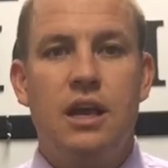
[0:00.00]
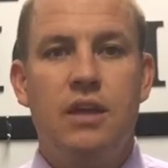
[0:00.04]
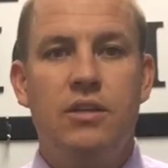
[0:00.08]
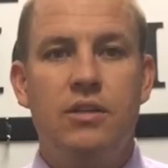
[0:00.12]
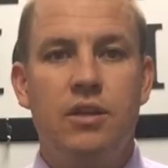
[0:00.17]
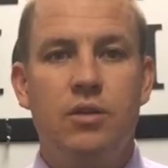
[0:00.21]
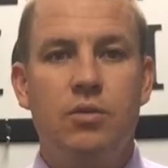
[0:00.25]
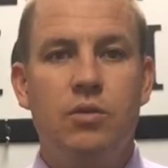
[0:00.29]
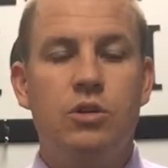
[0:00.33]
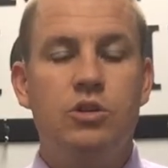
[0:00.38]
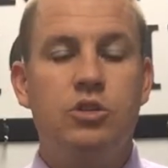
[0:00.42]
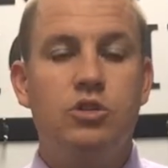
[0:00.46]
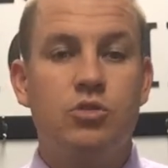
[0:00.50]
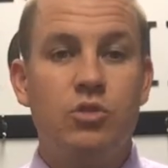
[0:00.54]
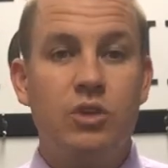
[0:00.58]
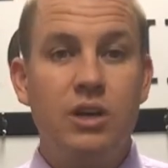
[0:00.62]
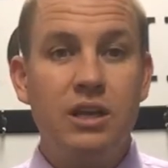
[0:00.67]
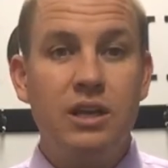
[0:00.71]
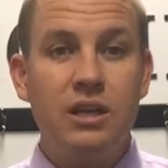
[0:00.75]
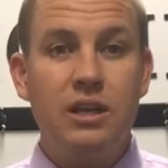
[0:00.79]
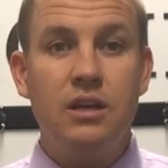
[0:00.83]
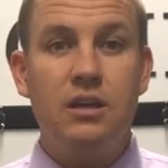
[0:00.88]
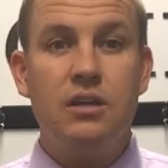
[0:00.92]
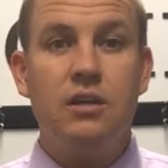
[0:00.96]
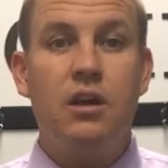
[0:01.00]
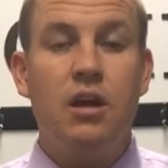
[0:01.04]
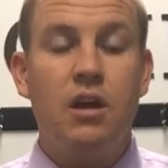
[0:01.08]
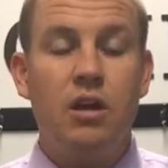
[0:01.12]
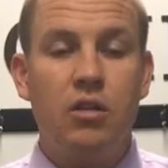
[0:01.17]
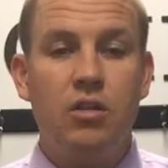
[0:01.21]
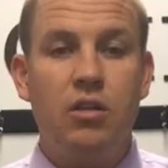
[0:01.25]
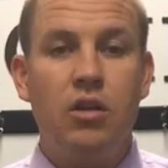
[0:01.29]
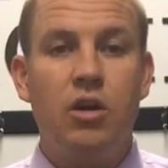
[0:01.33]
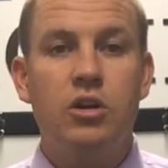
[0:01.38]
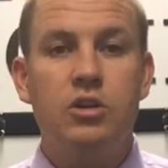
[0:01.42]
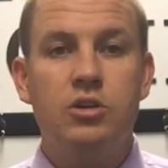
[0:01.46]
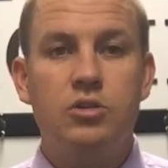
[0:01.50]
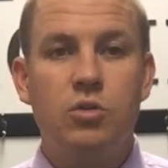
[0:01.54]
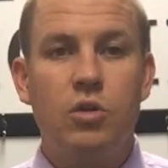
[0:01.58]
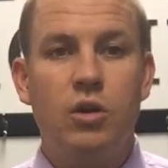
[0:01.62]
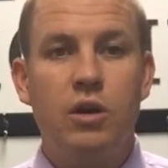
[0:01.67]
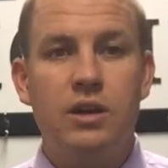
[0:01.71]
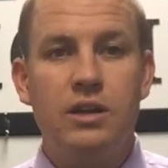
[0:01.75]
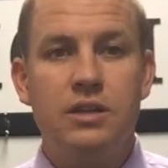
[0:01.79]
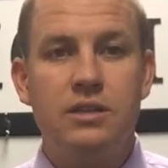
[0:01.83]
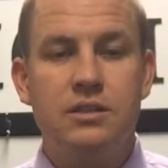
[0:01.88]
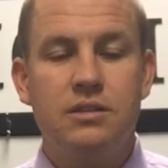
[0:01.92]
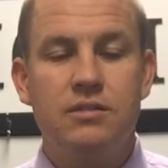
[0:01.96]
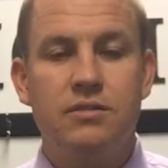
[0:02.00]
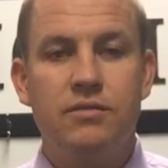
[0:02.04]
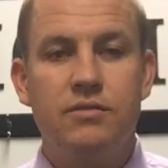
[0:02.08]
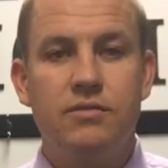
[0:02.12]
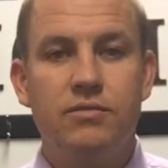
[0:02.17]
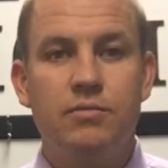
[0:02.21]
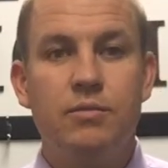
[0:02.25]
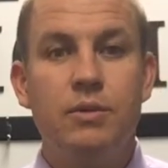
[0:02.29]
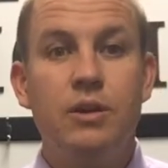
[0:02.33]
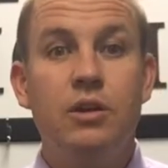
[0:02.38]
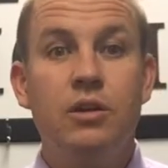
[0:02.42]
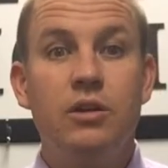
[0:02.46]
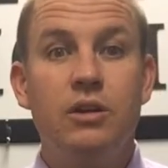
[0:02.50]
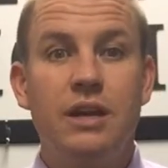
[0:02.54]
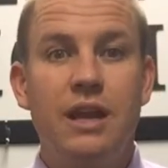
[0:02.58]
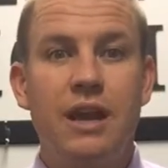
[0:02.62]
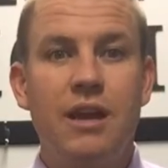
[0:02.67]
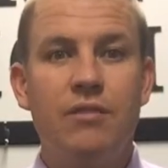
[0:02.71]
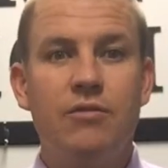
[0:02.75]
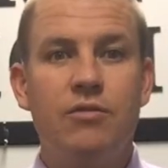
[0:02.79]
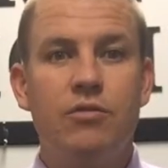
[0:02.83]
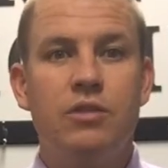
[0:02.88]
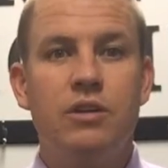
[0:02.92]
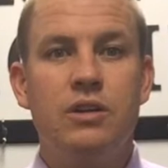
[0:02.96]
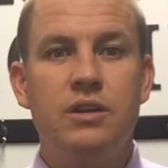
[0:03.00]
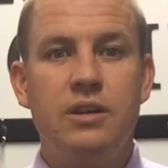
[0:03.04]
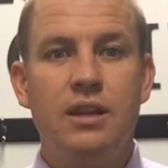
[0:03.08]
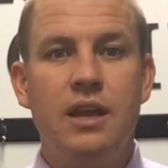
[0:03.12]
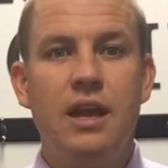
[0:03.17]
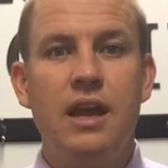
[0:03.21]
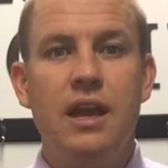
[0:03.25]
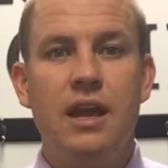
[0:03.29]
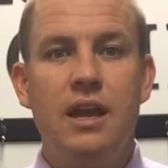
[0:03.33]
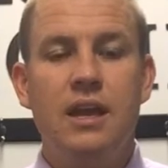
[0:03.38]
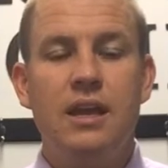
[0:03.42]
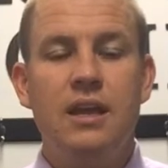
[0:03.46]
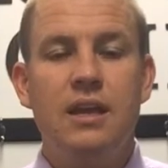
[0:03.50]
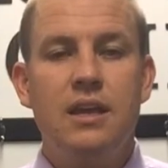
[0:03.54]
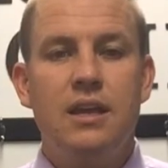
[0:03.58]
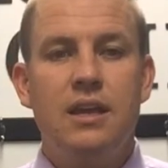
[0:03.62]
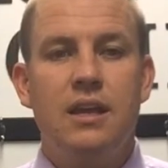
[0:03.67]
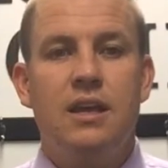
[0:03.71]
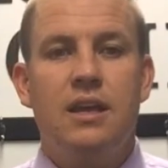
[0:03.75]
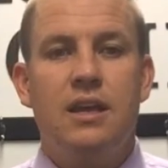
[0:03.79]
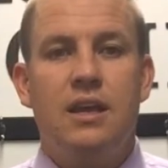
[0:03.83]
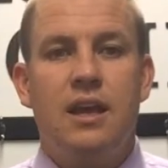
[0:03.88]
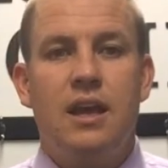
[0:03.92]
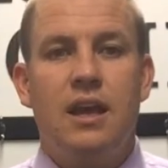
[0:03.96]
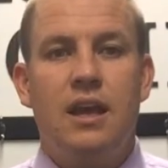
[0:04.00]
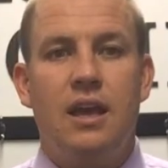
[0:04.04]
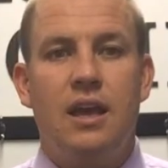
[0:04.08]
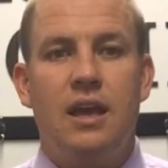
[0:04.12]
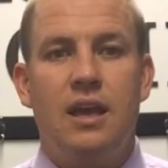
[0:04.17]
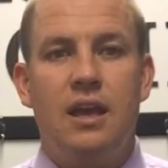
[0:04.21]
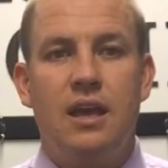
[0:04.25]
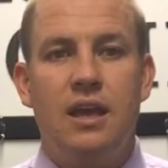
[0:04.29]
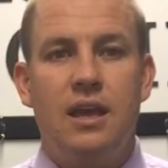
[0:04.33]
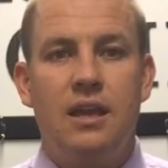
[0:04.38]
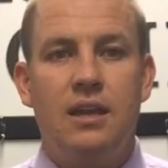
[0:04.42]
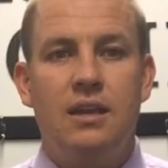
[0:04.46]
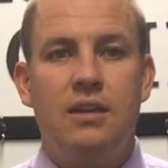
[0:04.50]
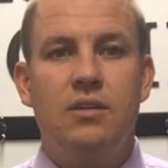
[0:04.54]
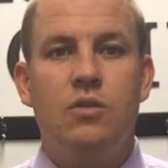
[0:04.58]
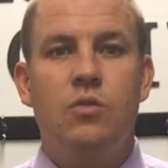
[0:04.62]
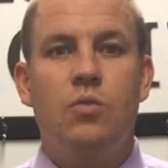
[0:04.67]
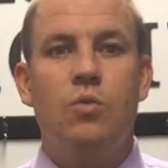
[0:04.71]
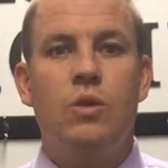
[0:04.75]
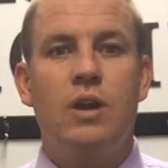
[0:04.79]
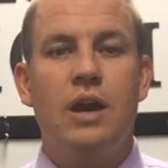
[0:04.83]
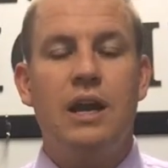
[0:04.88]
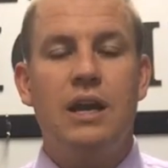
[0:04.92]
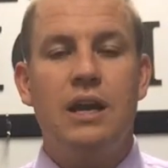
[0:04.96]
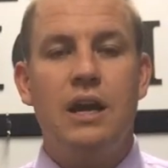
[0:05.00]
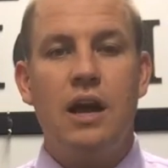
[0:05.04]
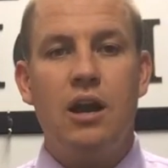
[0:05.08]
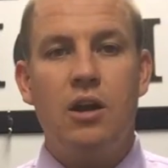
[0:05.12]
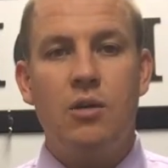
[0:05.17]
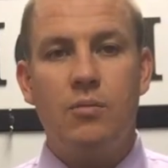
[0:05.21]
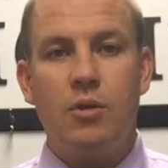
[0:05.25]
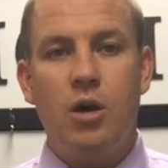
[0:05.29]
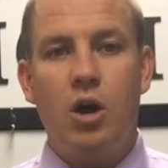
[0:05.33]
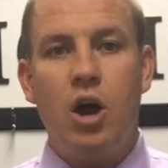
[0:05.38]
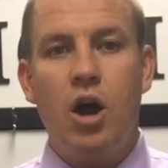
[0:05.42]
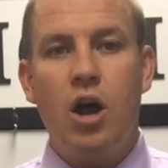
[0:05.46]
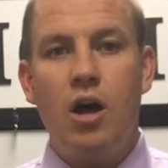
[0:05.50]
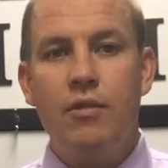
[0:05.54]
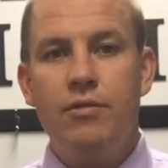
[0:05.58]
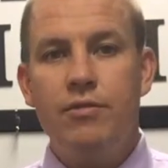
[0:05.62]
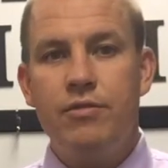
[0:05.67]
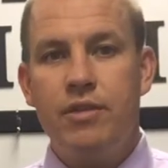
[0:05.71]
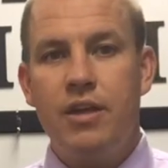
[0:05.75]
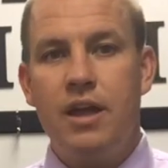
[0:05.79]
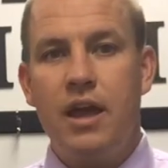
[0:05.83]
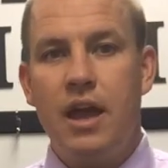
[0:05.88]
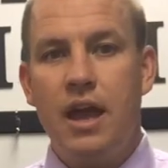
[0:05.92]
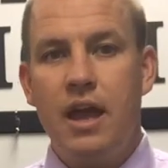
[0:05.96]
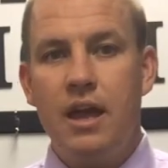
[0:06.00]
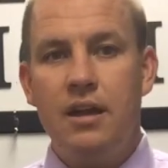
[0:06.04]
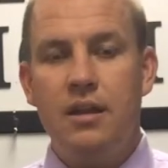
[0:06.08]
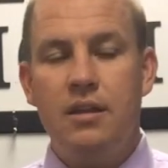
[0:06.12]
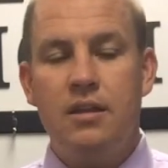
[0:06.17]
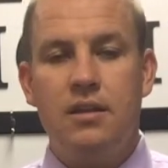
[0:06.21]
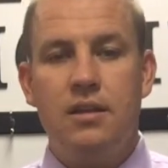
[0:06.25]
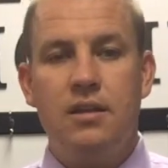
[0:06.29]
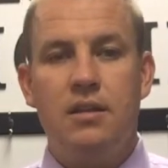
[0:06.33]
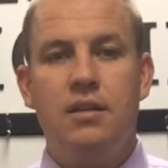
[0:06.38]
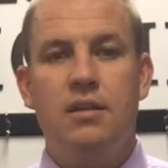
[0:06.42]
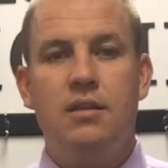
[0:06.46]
and they were drinking uh, large quantities of milk every day. And when I got them off that,